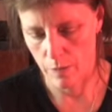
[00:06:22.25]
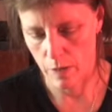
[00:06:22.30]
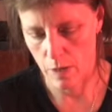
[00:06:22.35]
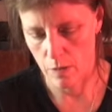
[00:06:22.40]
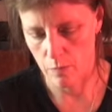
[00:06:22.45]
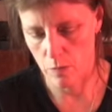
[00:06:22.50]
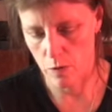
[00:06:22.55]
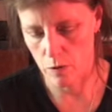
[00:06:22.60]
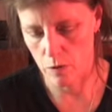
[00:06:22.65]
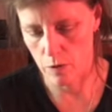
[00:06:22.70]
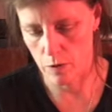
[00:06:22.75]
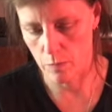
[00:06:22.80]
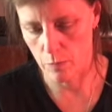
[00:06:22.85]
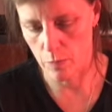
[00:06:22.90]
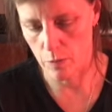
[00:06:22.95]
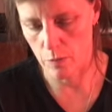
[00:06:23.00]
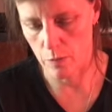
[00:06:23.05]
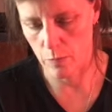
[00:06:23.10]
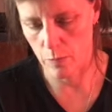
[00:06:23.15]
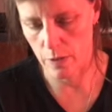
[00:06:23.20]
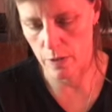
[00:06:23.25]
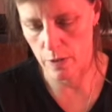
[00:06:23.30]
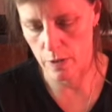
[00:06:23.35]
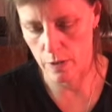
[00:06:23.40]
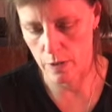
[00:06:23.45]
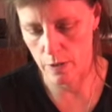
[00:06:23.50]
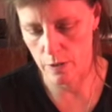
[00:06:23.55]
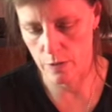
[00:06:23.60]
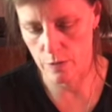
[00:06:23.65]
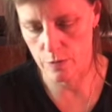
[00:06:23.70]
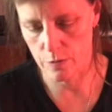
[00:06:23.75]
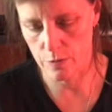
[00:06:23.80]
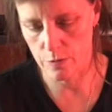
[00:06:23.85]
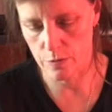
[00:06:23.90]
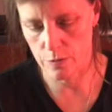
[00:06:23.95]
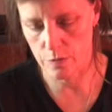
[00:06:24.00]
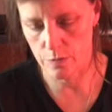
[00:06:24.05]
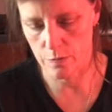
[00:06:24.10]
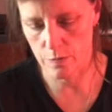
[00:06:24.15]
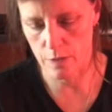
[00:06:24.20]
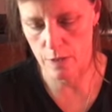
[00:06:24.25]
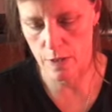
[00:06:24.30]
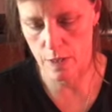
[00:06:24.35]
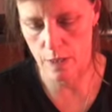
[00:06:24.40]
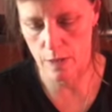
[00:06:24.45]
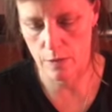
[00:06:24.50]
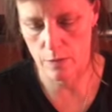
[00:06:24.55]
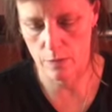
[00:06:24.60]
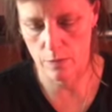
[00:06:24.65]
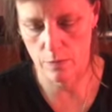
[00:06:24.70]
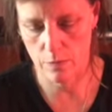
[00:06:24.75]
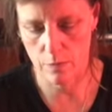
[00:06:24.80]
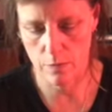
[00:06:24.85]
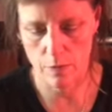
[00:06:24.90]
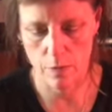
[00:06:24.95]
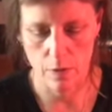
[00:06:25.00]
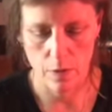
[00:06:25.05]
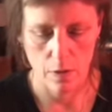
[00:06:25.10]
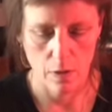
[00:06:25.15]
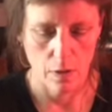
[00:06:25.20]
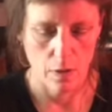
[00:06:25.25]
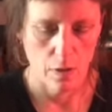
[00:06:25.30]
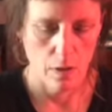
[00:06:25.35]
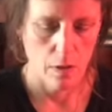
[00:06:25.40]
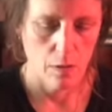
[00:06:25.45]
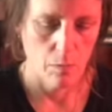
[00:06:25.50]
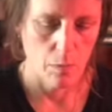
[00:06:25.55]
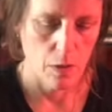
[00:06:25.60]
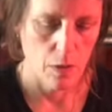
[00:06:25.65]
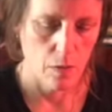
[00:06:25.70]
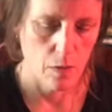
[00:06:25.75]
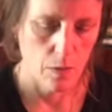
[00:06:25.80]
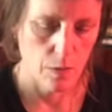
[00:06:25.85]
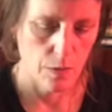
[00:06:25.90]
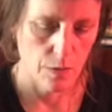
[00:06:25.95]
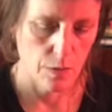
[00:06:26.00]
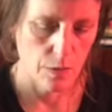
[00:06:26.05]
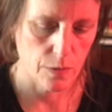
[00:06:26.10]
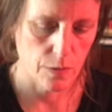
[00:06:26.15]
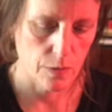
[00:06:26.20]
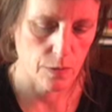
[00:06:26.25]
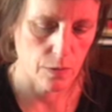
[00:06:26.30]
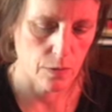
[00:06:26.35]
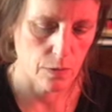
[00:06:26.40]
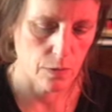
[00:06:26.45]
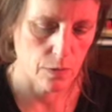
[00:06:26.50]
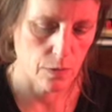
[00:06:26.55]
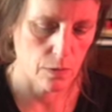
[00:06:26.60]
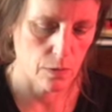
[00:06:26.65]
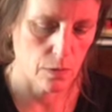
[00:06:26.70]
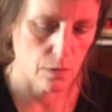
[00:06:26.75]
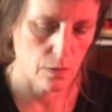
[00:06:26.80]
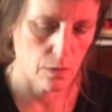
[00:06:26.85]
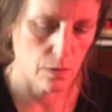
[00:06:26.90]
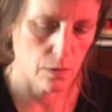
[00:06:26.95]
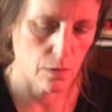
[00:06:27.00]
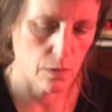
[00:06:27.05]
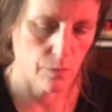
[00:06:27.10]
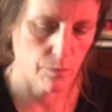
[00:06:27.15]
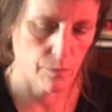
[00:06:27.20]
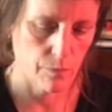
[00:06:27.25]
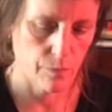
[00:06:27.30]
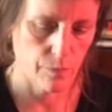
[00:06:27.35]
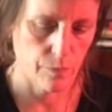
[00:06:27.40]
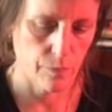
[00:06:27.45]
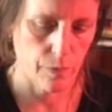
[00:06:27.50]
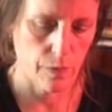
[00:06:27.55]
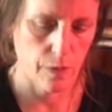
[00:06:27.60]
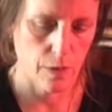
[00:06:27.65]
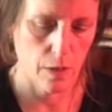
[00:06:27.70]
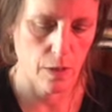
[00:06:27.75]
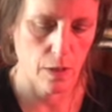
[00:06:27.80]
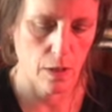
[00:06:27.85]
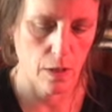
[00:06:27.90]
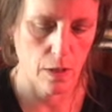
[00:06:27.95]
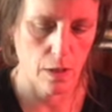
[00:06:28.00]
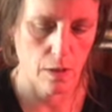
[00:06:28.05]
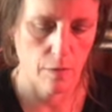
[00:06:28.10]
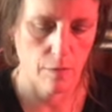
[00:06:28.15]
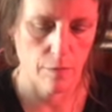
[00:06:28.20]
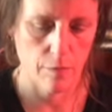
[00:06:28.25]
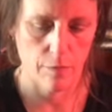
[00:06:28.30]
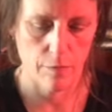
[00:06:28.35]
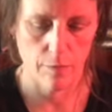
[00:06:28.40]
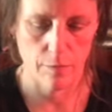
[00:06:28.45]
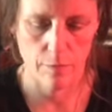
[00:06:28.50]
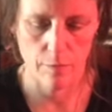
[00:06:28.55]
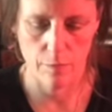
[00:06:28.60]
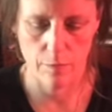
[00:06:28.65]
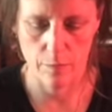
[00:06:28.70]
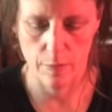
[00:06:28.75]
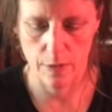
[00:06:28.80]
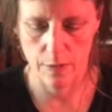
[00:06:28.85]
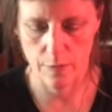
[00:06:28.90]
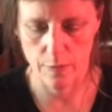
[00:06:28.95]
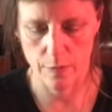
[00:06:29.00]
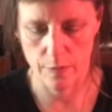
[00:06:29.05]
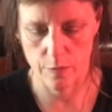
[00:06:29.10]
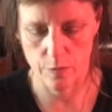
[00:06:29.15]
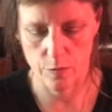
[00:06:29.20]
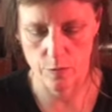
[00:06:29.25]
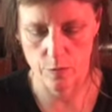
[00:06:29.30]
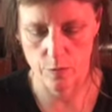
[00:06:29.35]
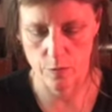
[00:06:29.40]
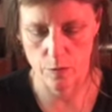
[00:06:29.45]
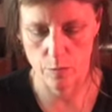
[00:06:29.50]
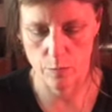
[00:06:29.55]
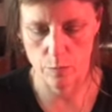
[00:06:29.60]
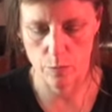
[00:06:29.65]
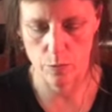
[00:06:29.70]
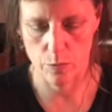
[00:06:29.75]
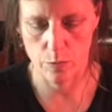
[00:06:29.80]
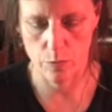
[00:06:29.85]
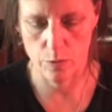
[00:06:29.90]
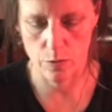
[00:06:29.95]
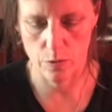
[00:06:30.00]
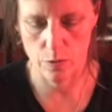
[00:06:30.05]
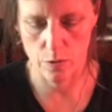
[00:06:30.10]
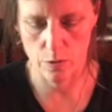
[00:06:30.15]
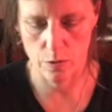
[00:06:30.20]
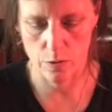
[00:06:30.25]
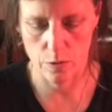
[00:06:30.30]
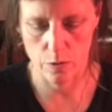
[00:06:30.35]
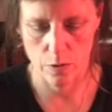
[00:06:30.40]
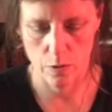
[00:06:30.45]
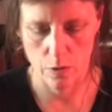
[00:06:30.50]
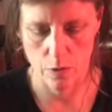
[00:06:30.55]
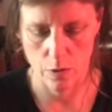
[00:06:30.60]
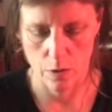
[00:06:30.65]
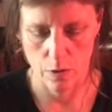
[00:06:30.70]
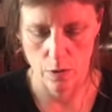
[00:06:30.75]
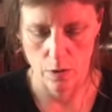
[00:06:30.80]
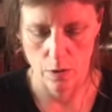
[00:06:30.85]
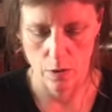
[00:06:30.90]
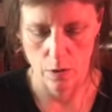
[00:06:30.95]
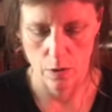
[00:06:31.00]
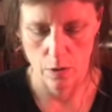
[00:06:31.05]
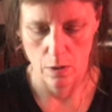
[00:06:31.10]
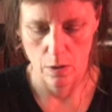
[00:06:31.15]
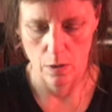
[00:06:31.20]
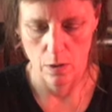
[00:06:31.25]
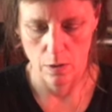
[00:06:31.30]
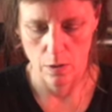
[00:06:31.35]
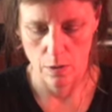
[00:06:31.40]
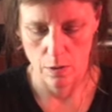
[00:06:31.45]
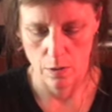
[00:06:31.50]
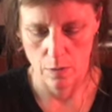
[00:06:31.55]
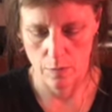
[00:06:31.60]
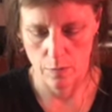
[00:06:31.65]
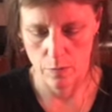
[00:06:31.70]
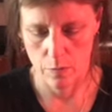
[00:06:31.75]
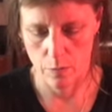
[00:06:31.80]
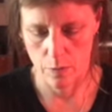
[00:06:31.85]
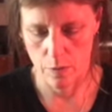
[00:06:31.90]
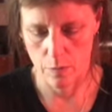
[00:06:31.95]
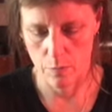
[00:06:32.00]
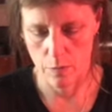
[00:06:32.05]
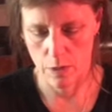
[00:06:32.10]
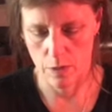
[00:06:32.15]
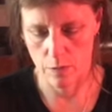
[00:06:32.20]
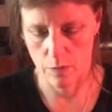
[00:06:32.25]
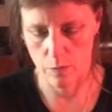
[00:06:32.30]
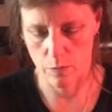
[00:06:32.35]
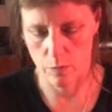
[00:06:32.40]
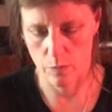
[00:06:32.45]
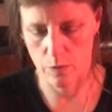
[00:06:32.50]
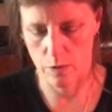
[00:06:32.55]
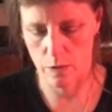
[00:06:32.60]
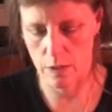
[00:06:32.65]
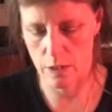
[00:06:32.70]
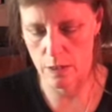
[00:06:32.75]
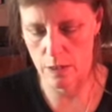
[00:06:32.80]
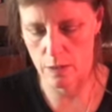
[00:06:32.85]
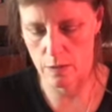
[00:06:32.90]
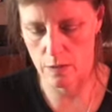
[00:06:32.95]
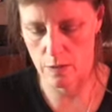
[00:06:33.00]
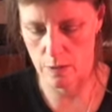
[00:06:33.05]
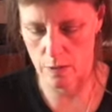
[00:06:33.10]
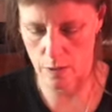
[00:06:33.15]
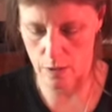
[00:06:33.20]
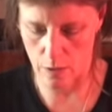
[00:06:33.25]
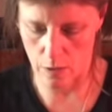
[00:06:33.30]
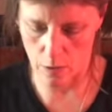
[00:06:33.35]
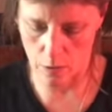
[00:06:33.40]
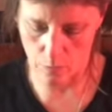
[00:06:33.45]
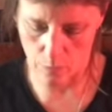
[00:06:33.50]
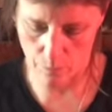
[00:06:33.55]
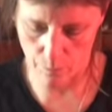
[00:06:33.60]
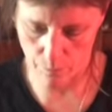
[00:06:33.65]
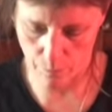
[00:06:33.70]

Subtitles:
I'm not going to bother with a nose for now, because the curve means that's not so important. That's where the mouth would need to go.